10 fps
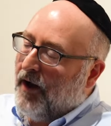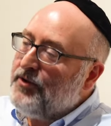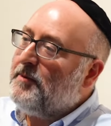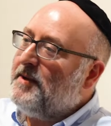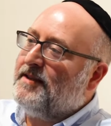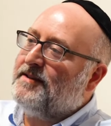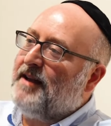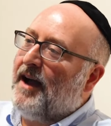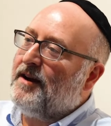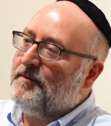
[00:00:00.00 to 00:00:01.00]
ultimate
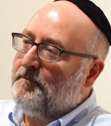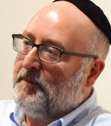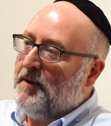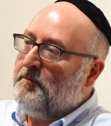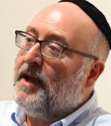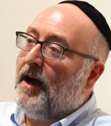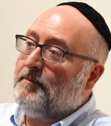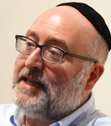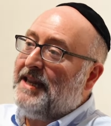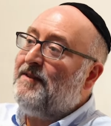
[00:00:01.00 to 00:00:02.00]
desire
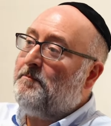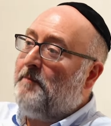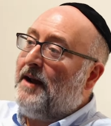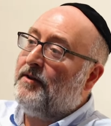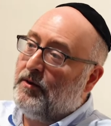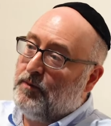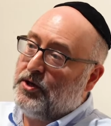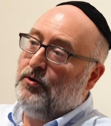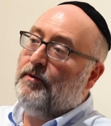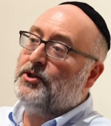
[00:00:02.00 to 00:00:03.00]
becomes even better than
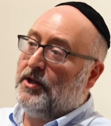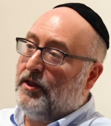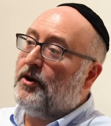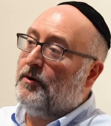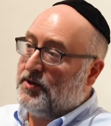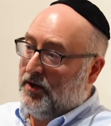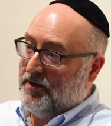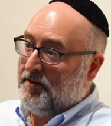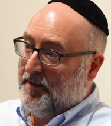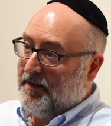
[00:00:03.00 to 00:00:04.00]
what you originally thought it was
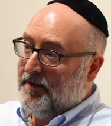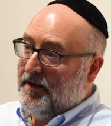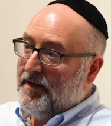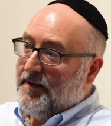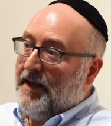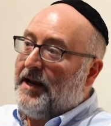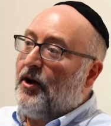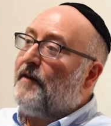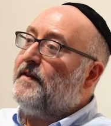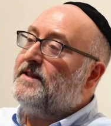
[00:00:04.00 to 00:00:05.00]
going to be. And
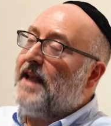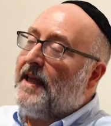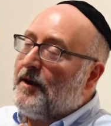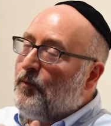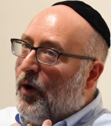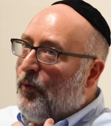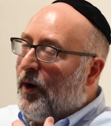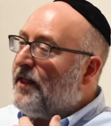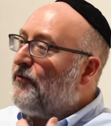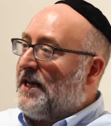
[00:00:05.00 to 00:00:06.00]
I often say that
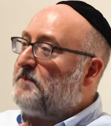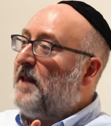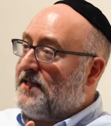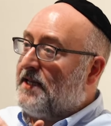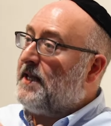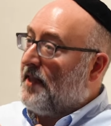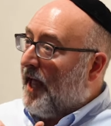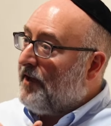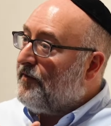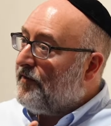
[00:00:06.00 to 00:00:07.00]
one of the greatest blessings in
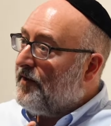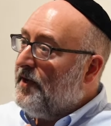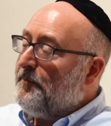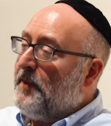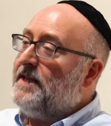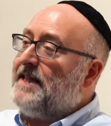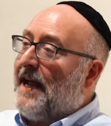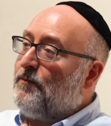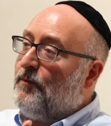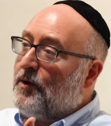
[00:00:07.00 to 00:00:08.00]
life is
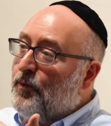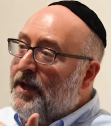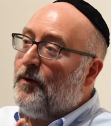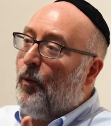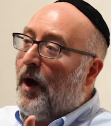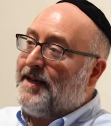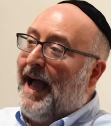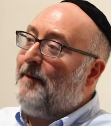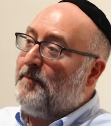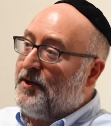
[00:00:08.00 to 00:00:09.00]
that what we want to
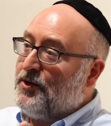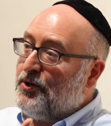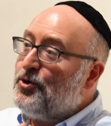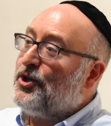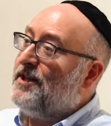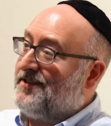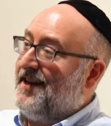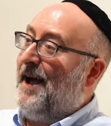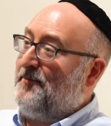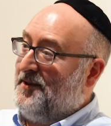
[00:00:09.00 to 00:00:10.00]
happen usually
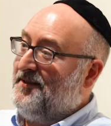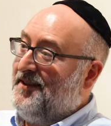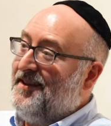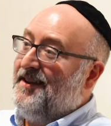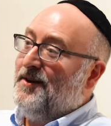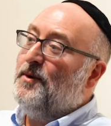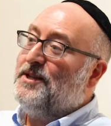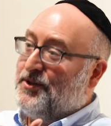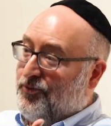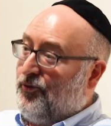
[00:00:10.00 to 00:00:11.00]
doesn't happen.
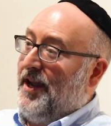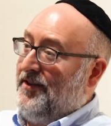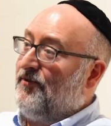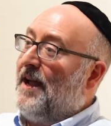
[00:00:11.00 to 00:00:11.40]
Which is great,